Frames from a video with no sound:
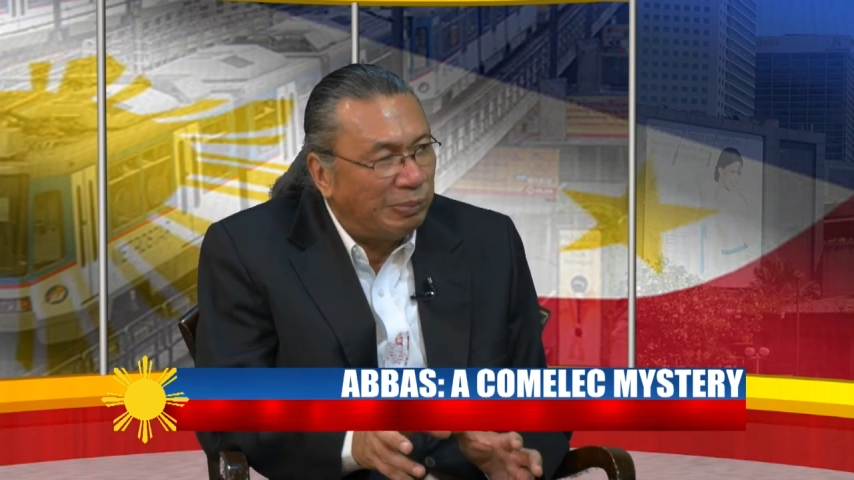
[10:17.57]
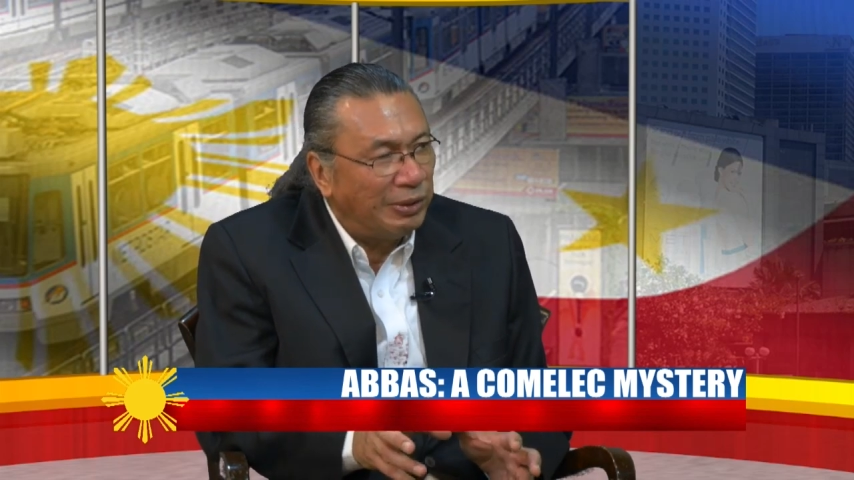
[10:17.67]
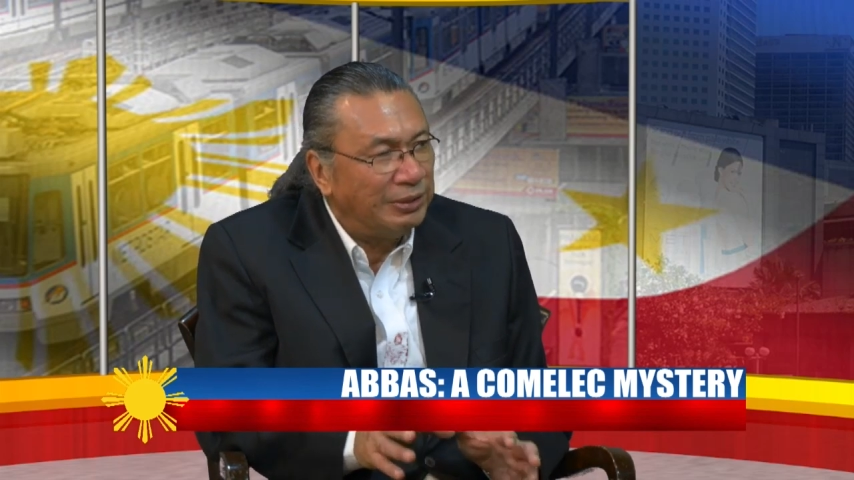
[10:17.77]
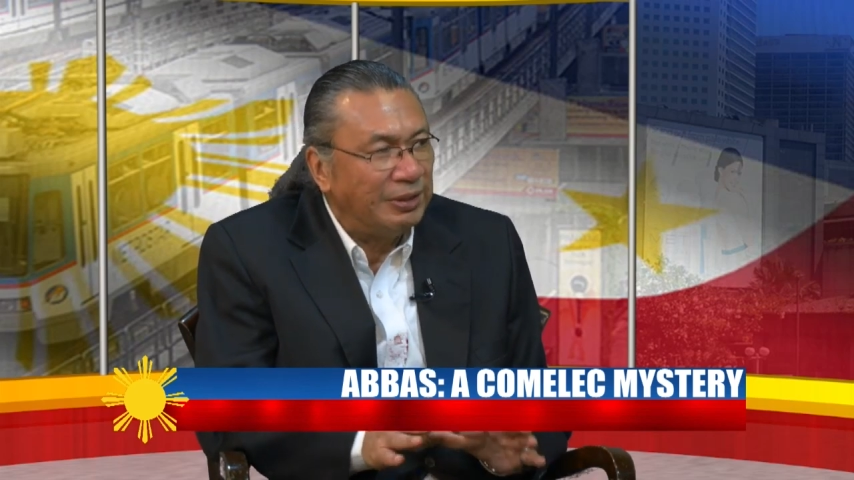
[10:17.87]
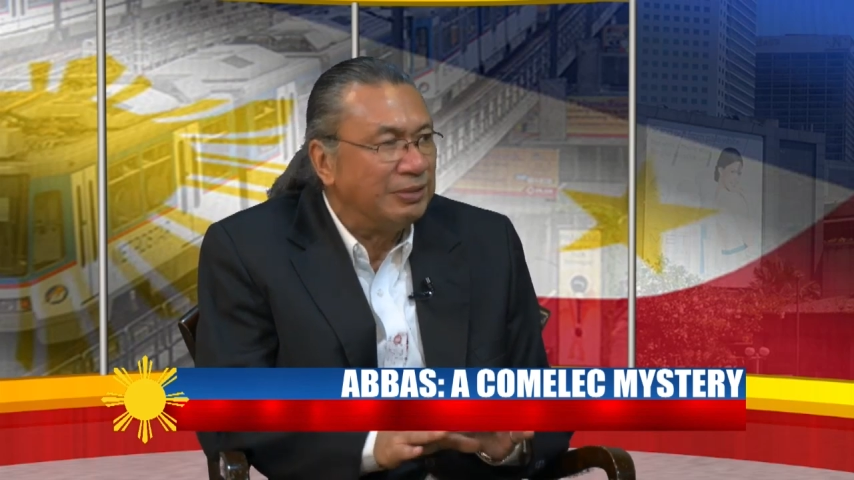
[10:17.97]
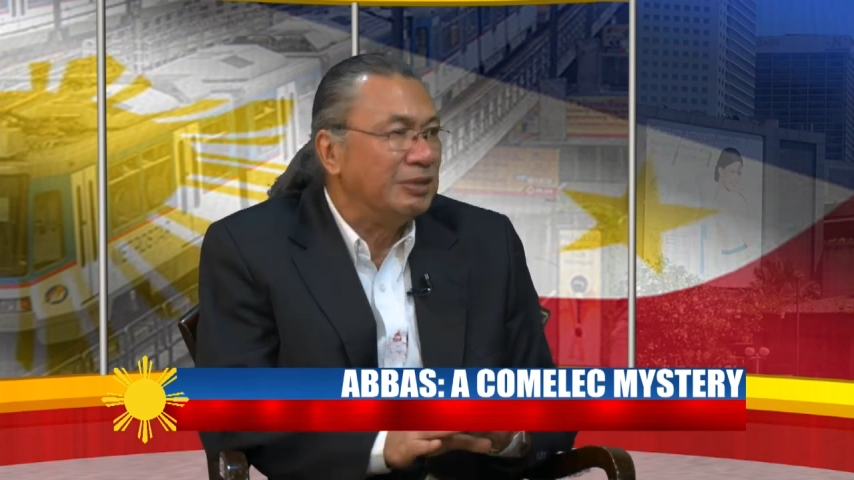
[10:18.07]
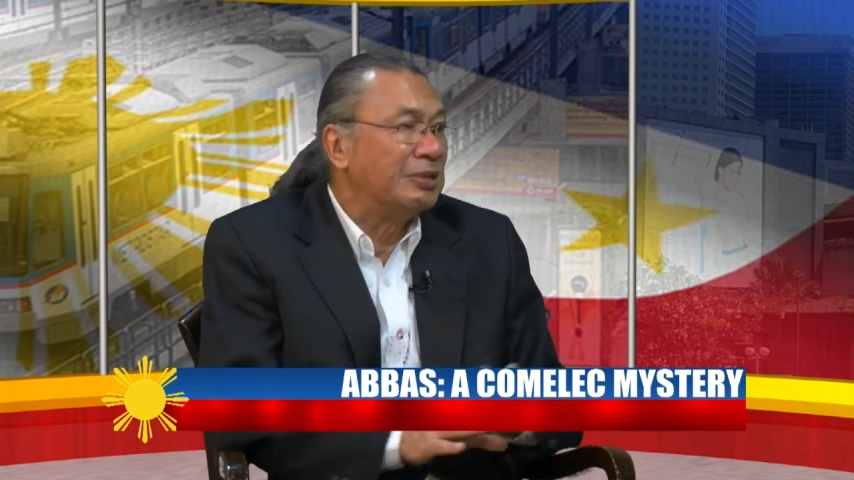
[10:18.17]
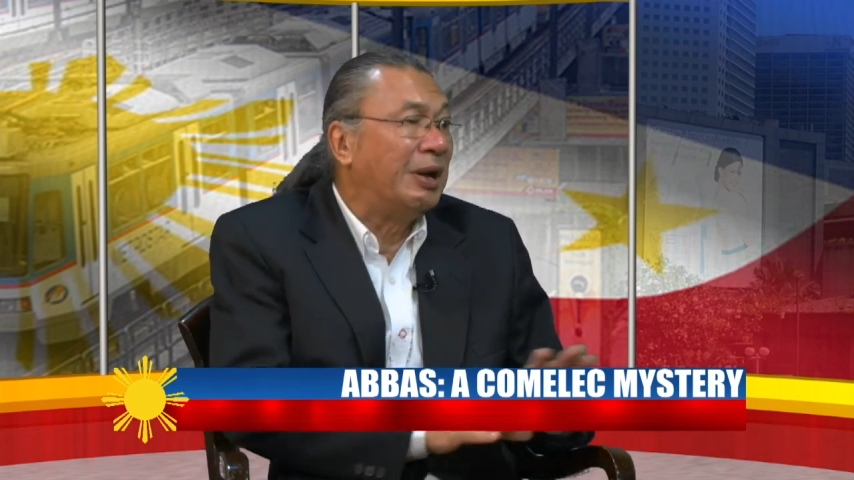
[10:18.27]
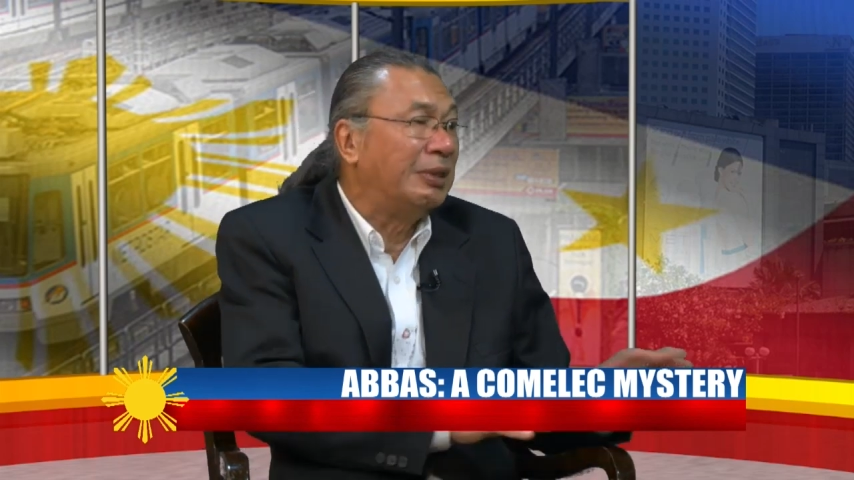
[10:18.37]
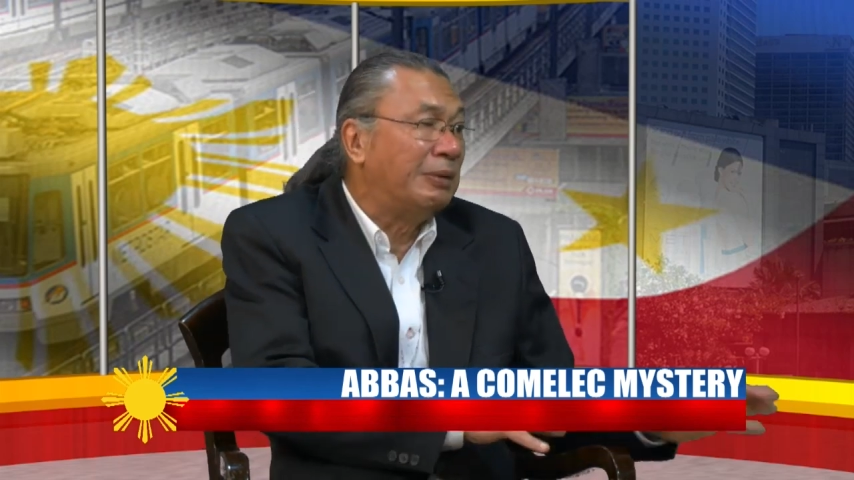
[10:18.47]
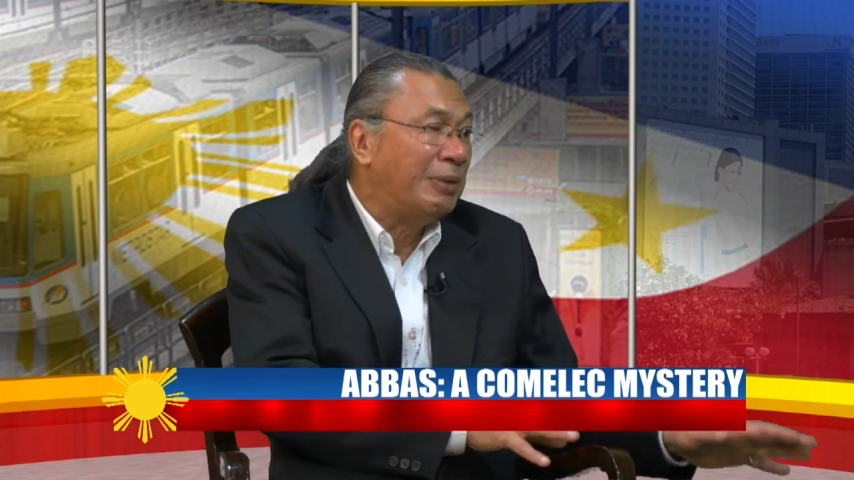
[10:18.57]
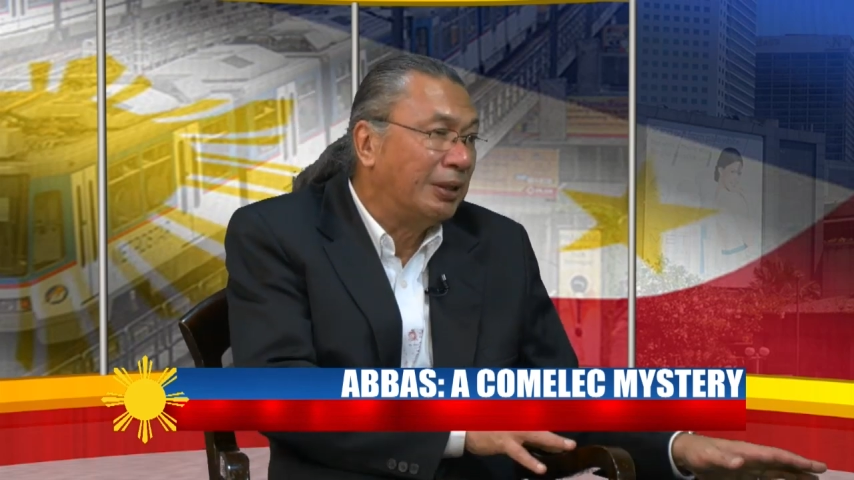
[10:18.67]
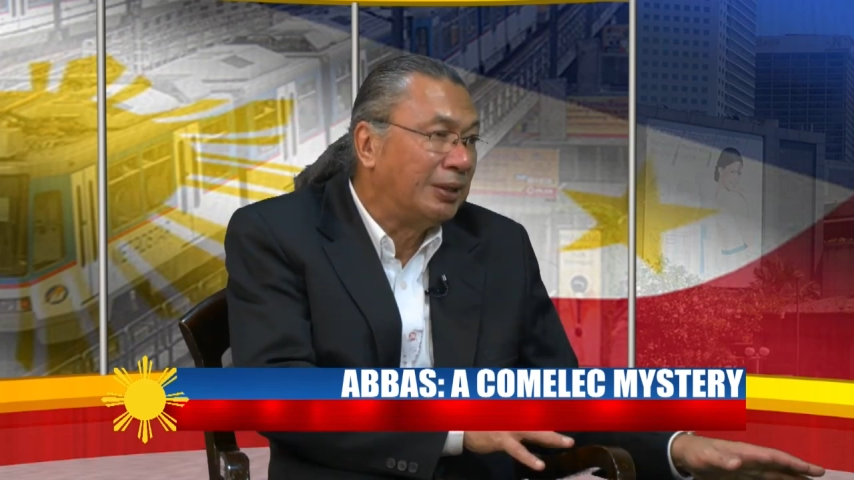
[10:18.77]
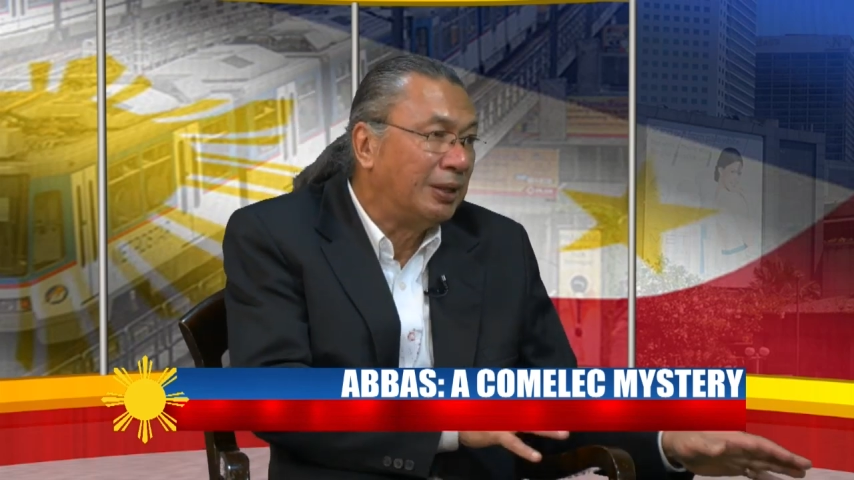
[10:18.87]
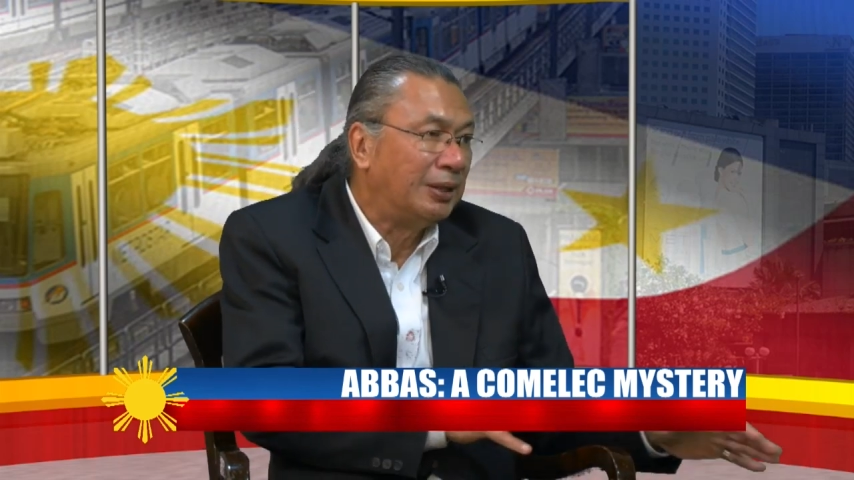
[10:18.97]
appointees is another
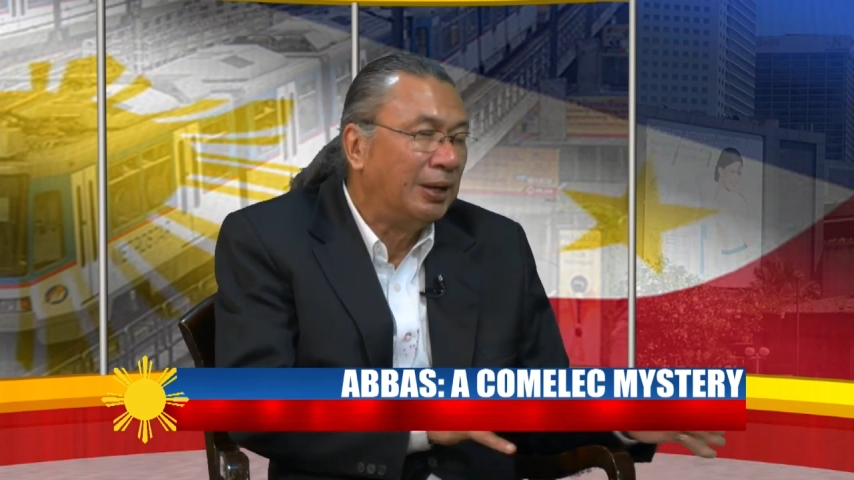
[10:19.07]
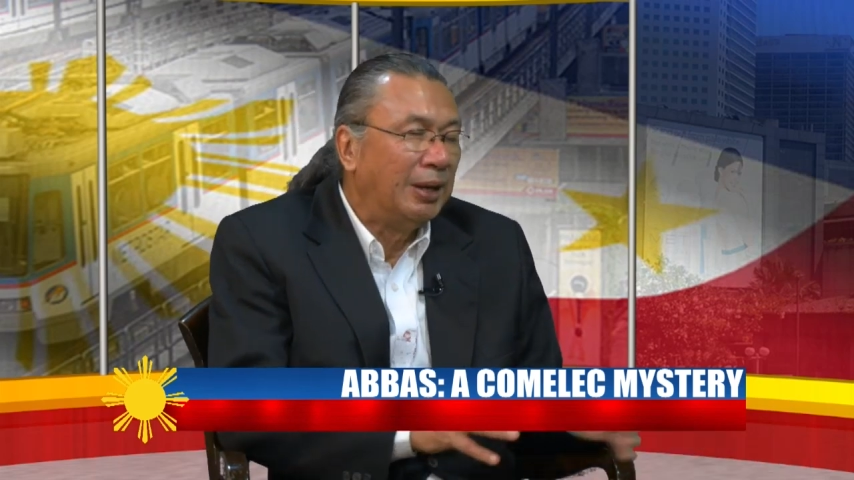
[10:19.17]
matter.